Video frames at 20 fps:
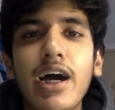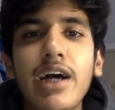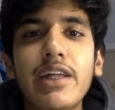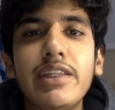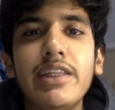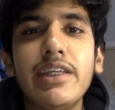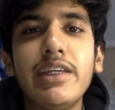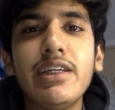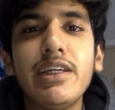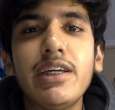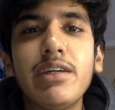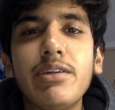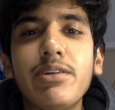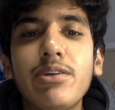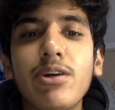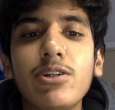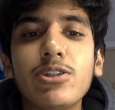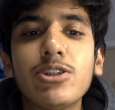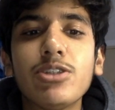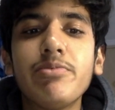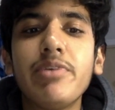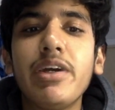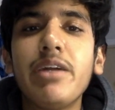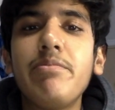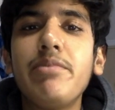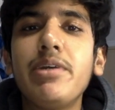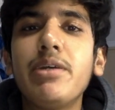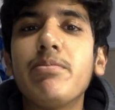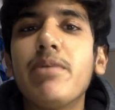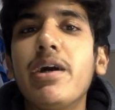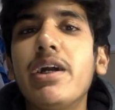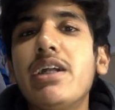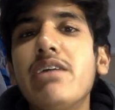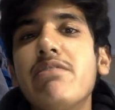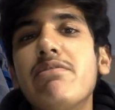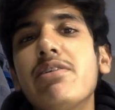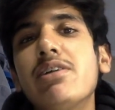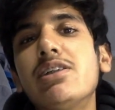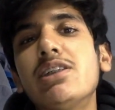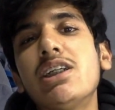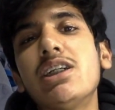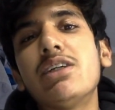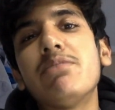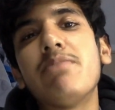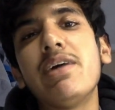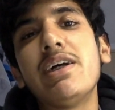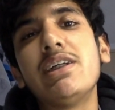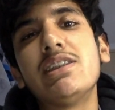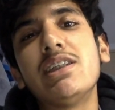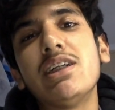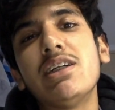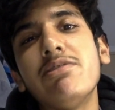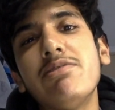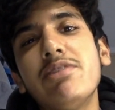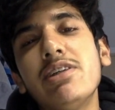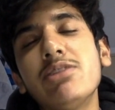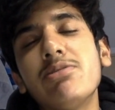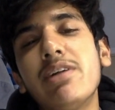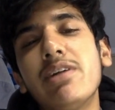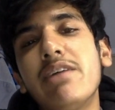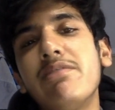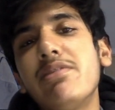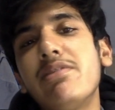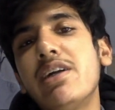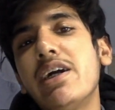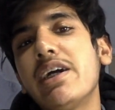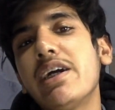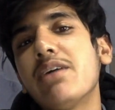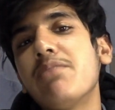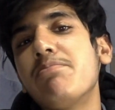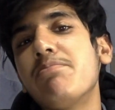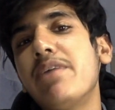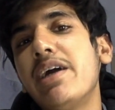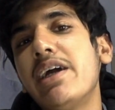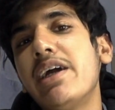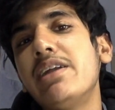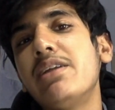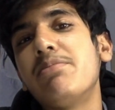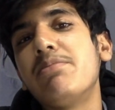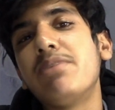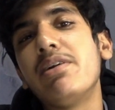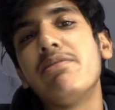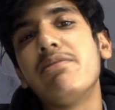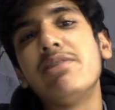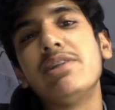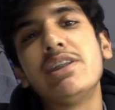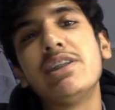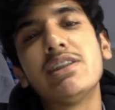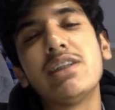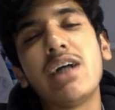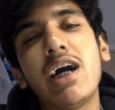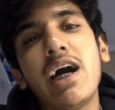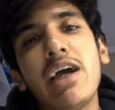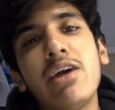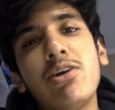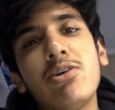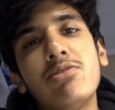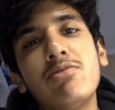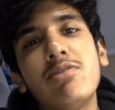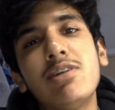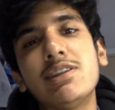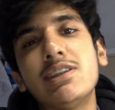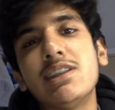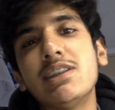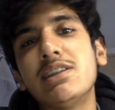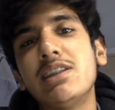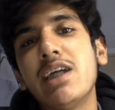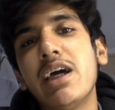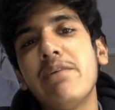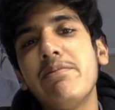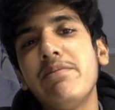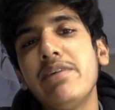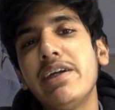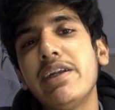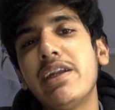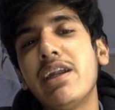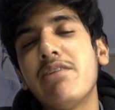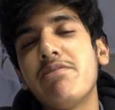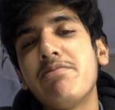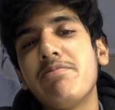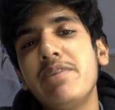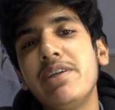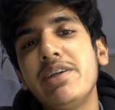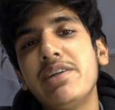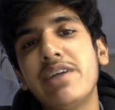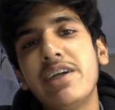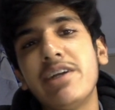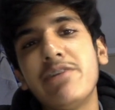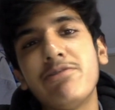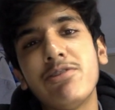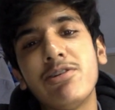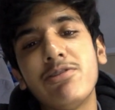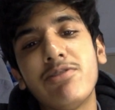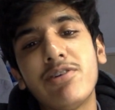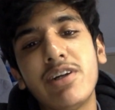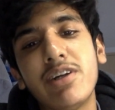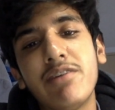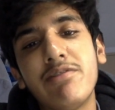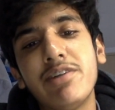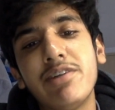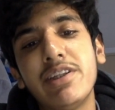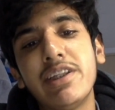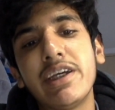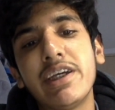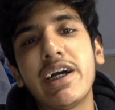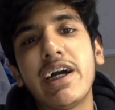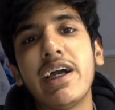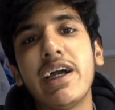I think it also made me a better version of myself, as whenever I compared the privileges I own versus them, it left me grateful for everything I